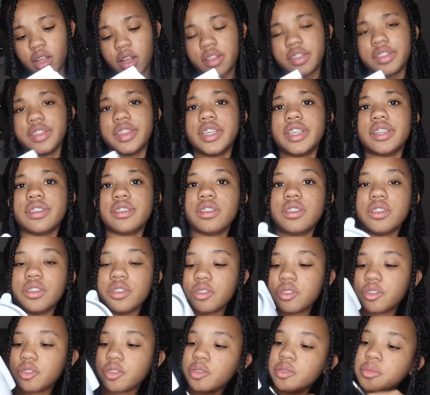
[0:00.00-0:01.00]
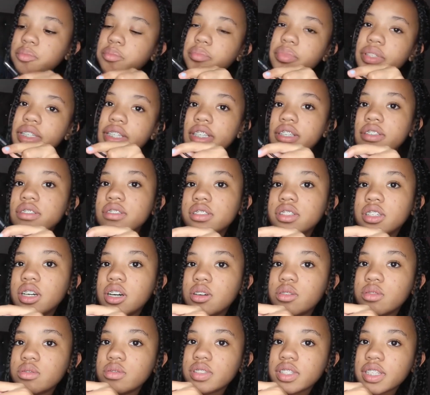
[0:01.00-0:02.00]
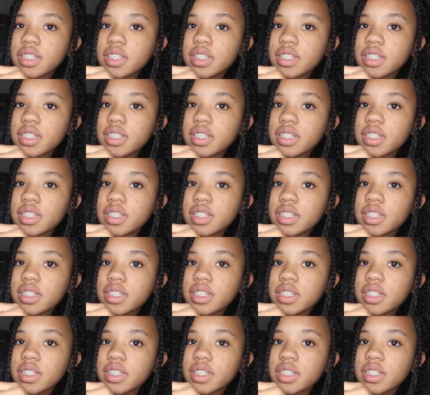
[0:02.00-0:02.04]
this little piece goes